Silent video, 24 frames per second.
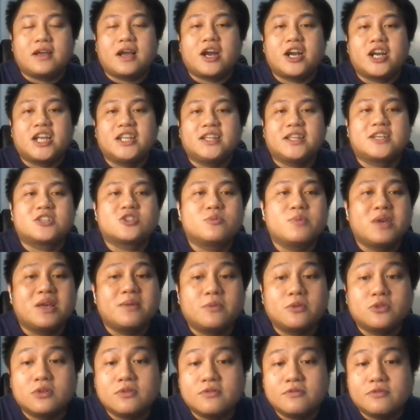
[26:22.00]
for the
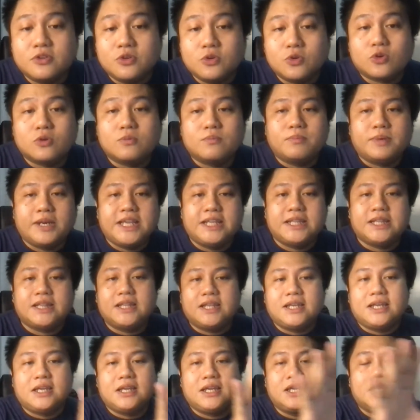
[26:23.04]
architects to be able to view
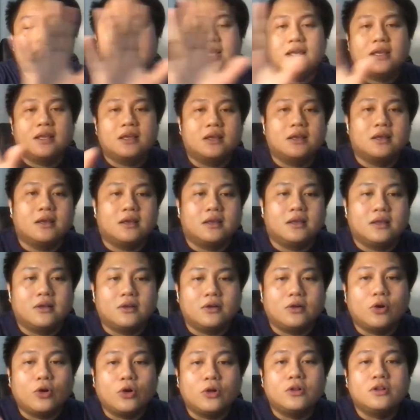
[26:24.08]
completely
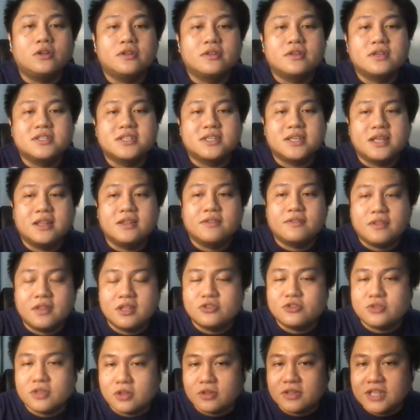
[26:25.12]
all
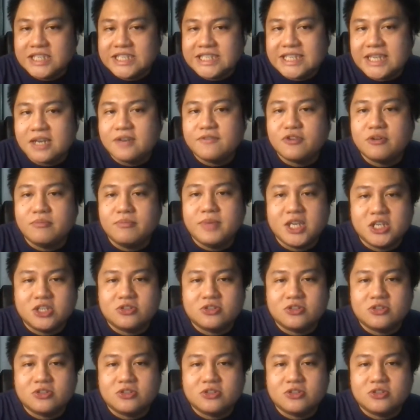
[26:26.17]
these